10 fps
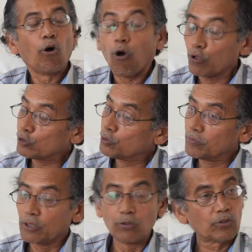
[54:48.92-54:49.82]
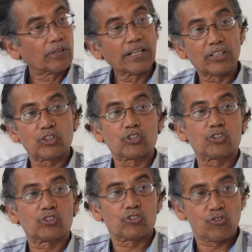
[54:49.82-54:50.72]
also may look
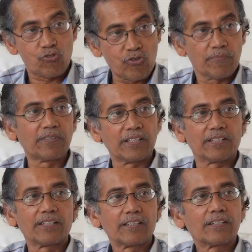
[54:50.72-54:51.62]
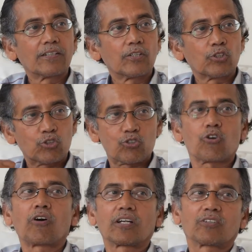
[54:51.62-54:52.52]
extremely
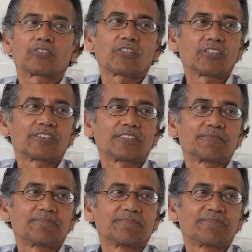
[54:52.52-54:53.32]
strong and authoritative.